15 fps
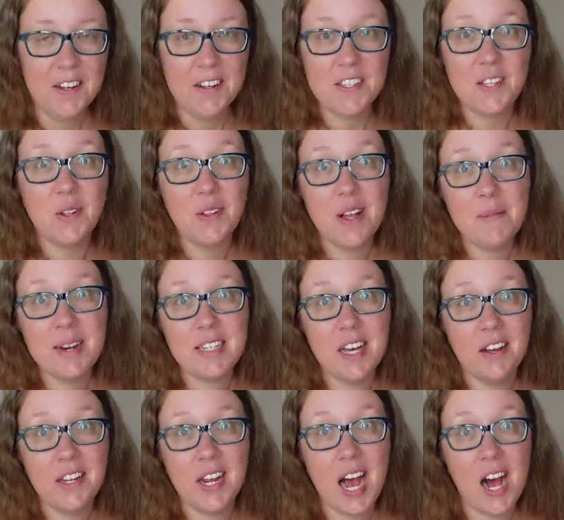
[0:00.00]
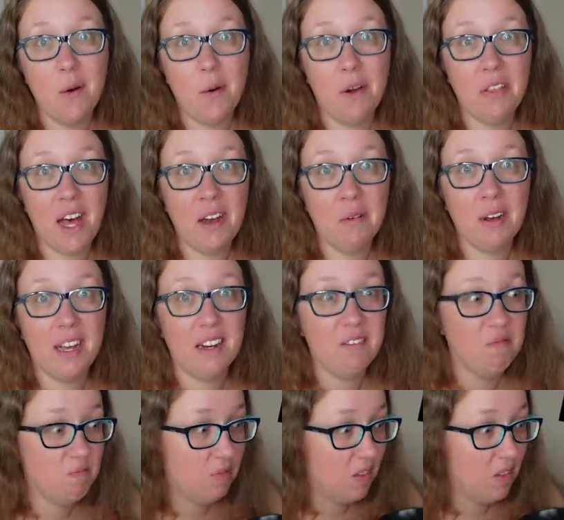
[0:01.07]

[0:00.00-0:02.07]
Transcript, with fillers: So let me tell you how well that went.